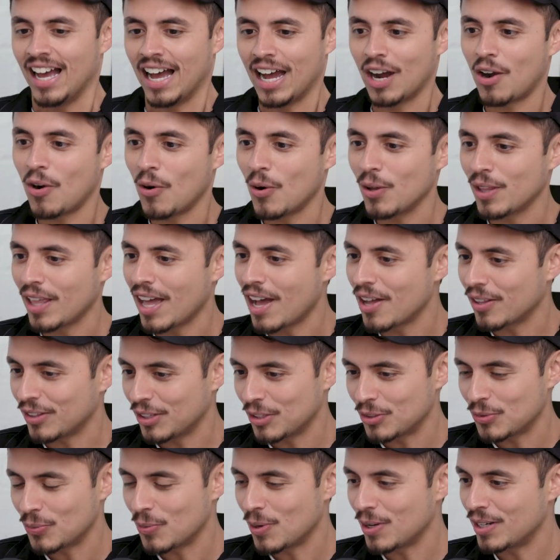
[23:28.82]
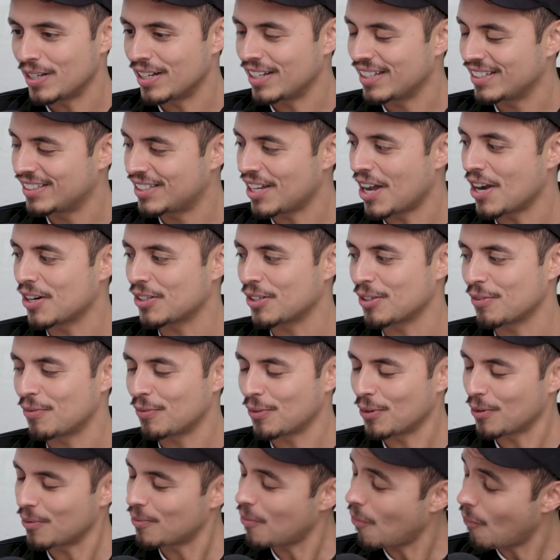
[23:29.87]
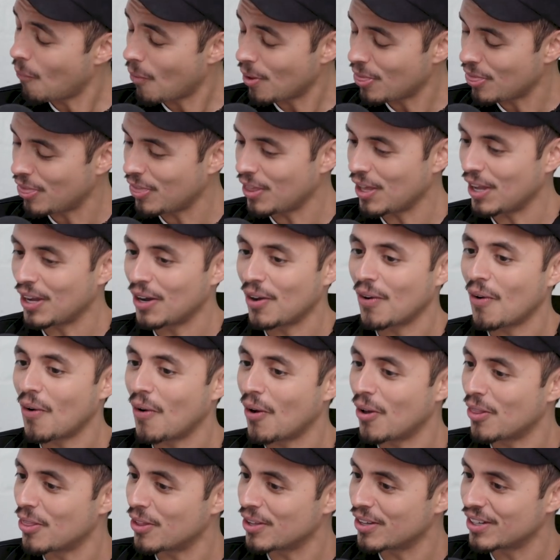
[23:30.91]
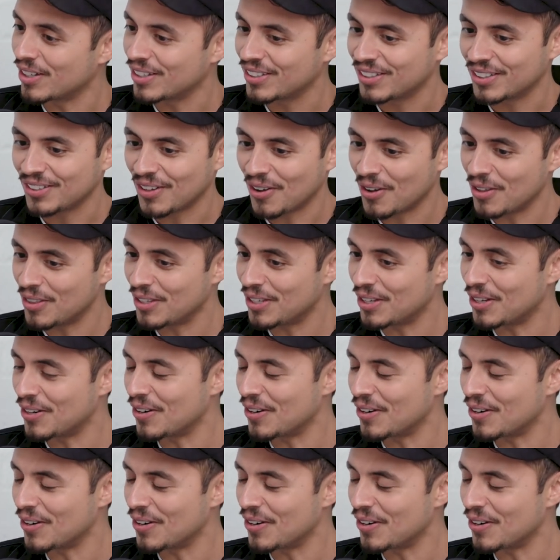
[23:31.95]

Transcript: I call out this one doctor for one thing on the on the